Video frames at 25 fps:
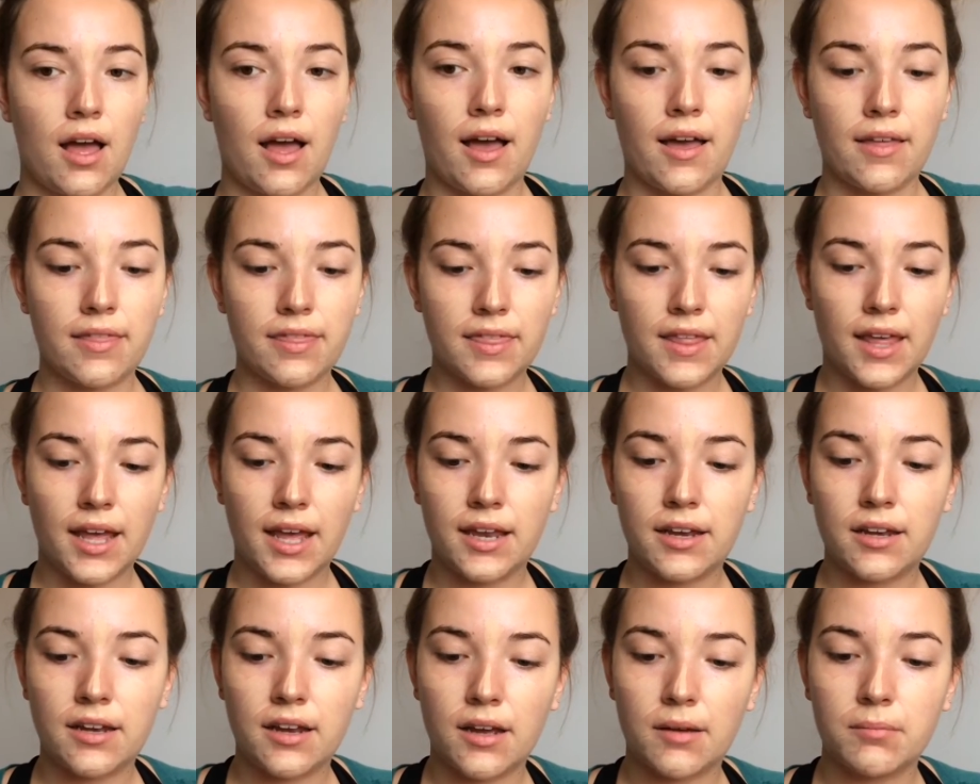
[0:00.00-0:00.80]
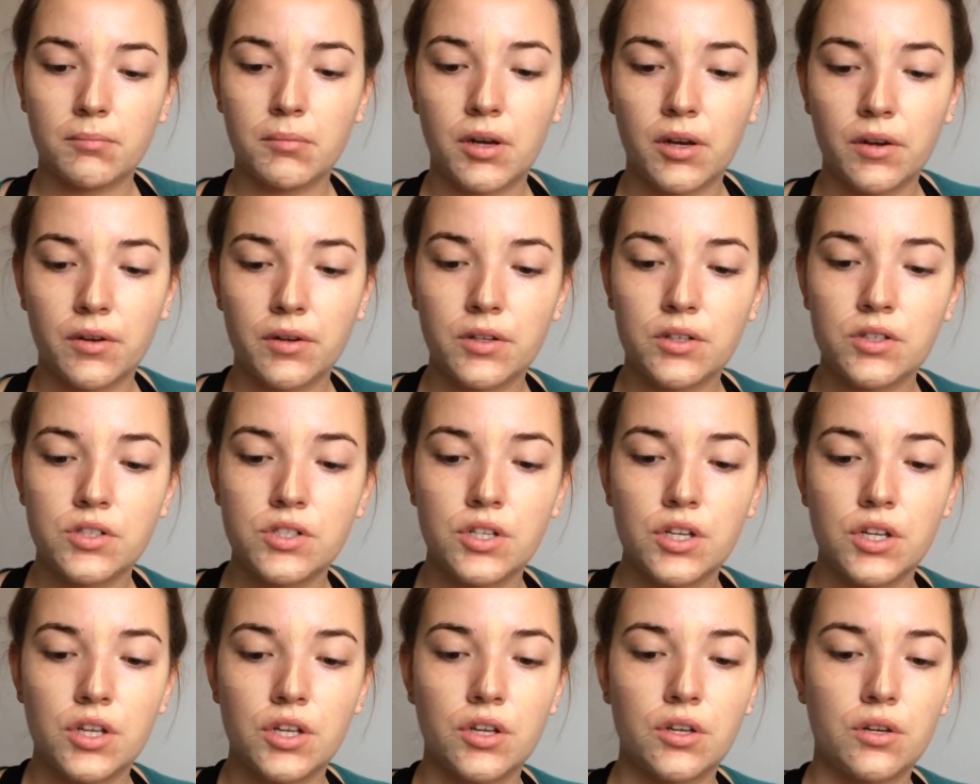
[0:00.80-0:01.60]
And then I'm going
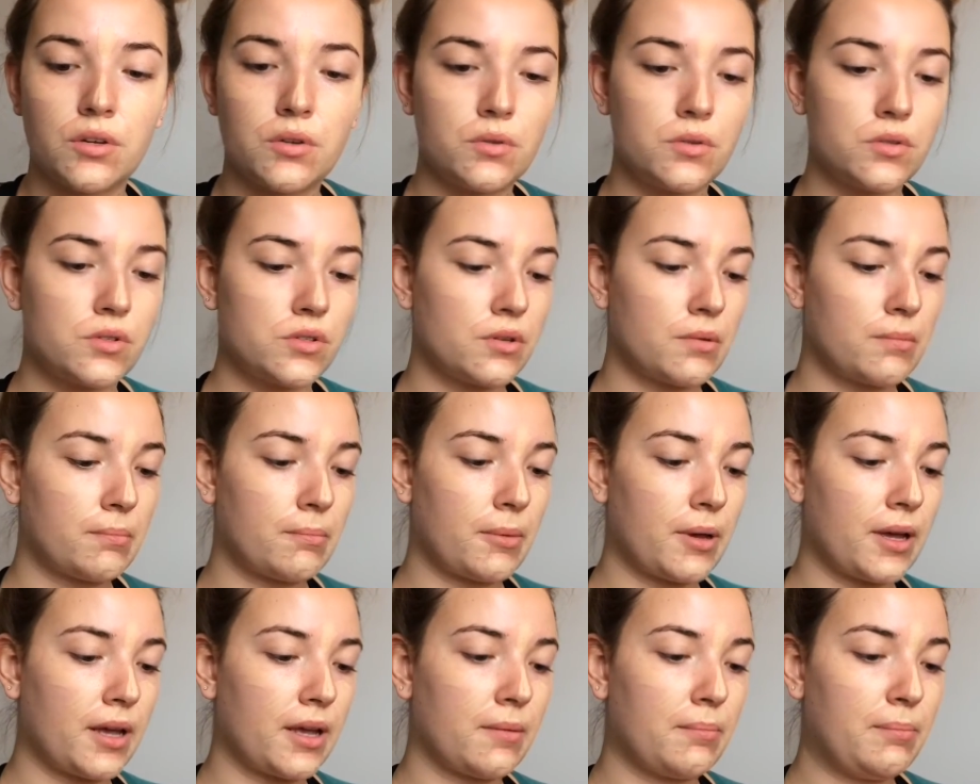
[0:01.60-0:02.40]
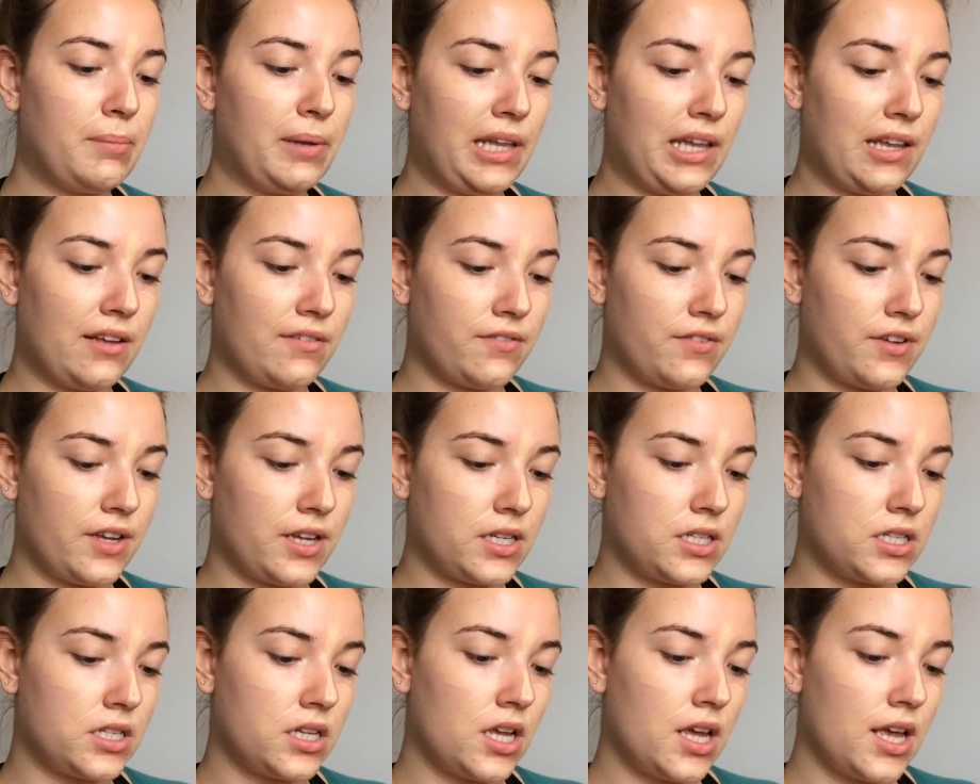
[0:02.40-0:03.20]
to use my
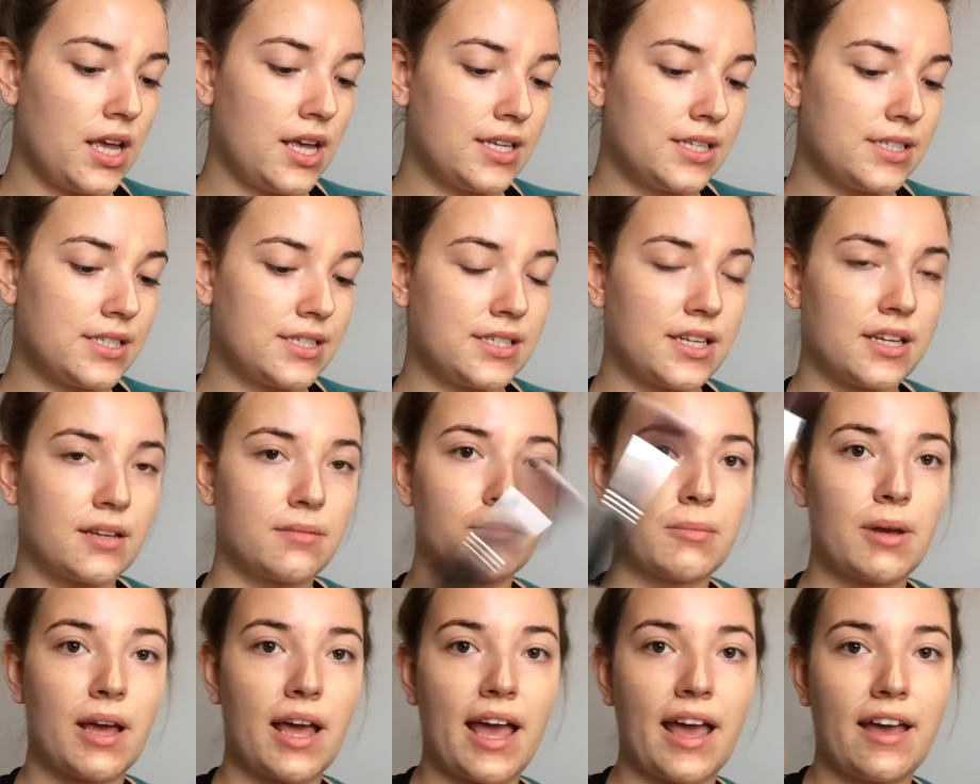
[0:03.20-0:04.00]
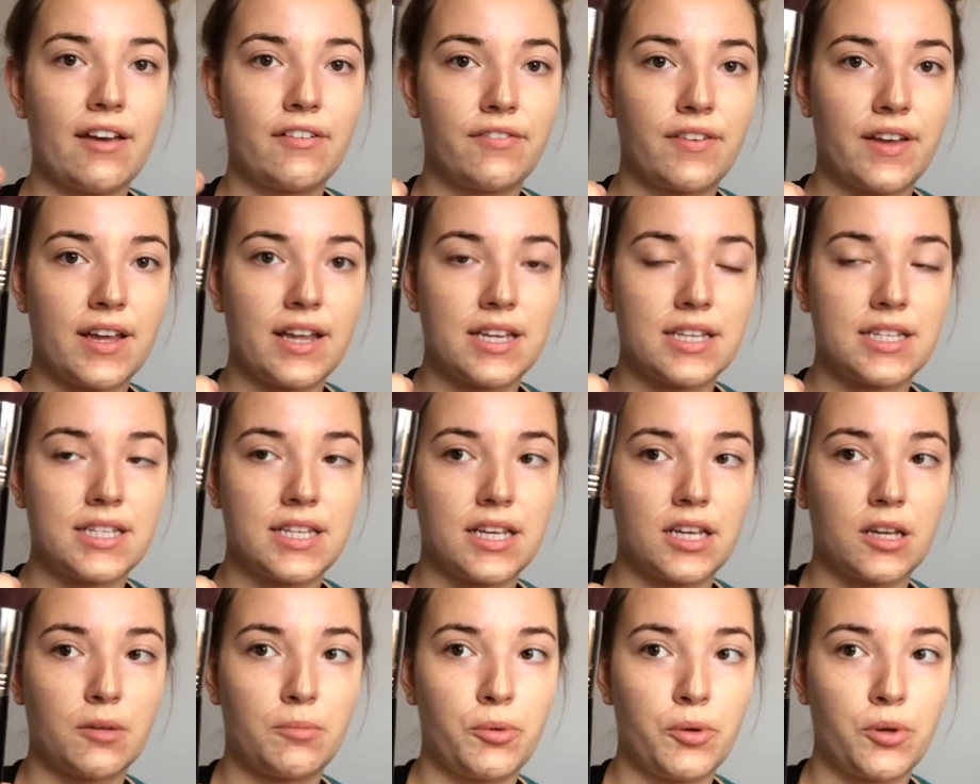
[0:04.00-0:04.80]
beloved Sigma
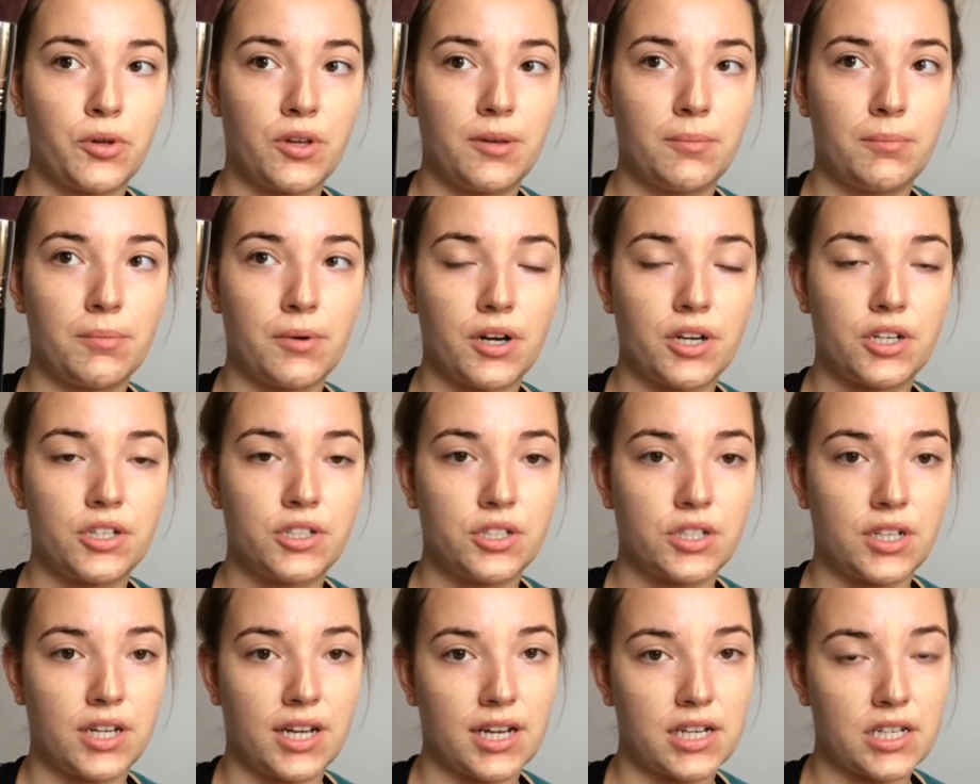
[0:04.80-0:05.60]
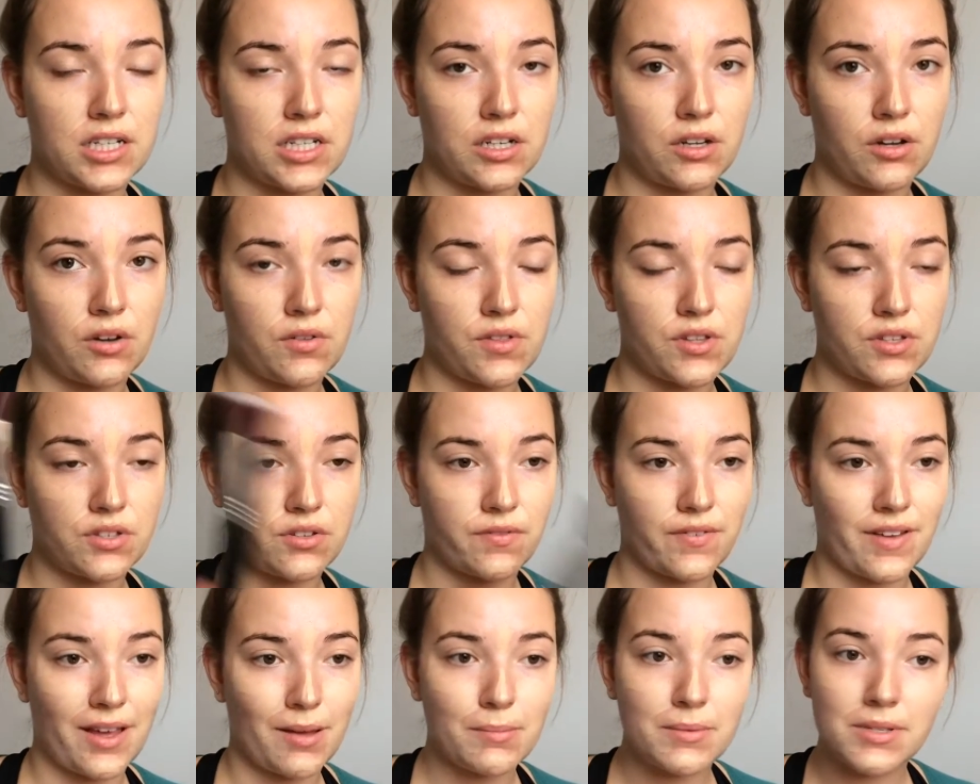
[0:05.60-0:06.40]
F80 Kabuki brush. I actually got this
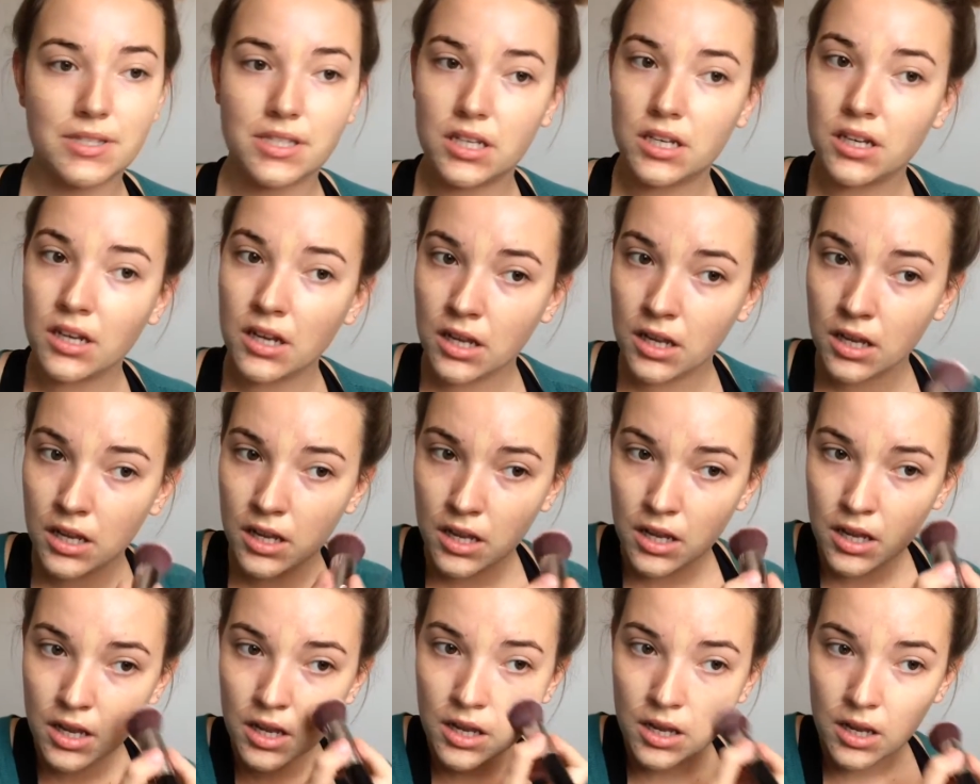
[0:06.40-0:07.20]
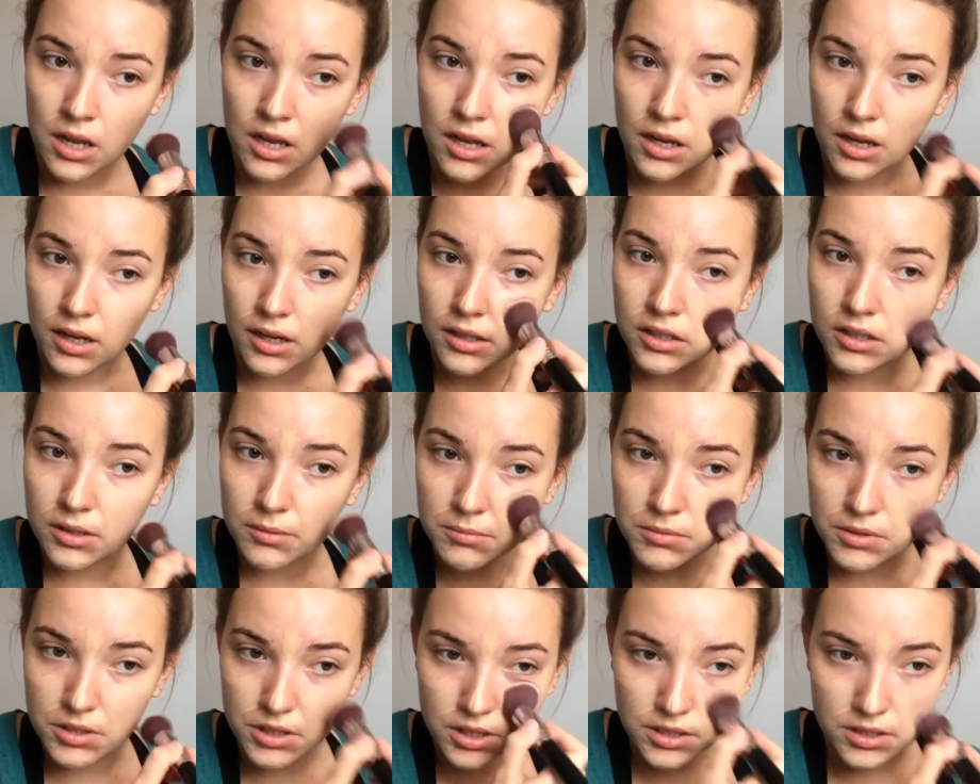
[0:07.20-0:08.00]
off Amazon, and
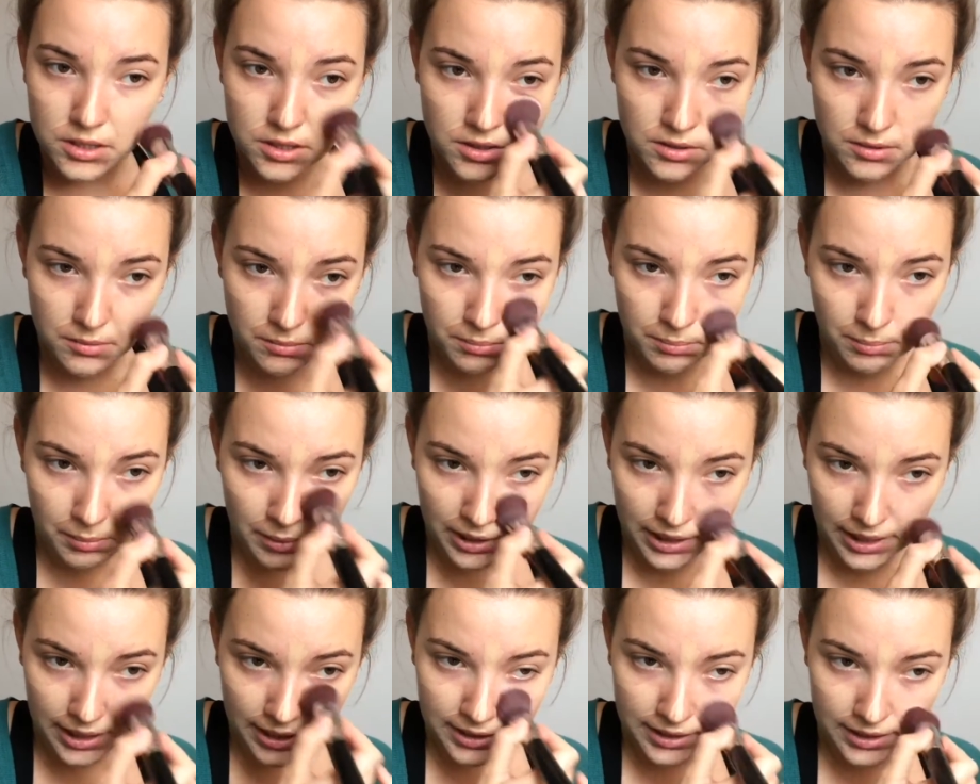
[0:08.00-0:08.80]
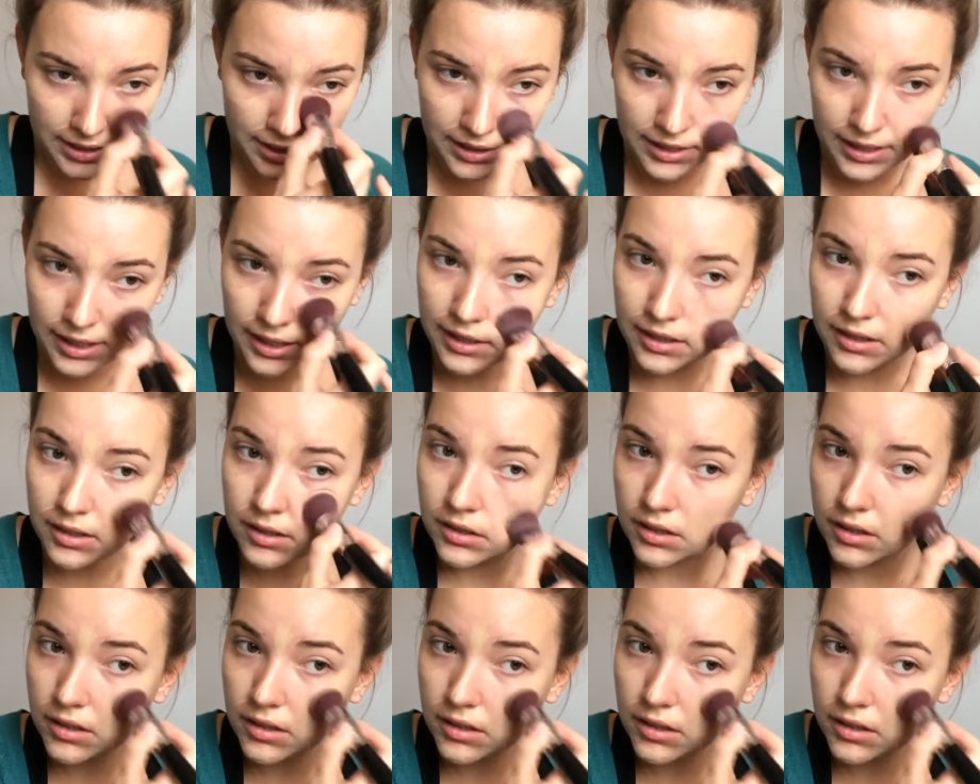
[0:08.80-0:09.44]
I'm just blending it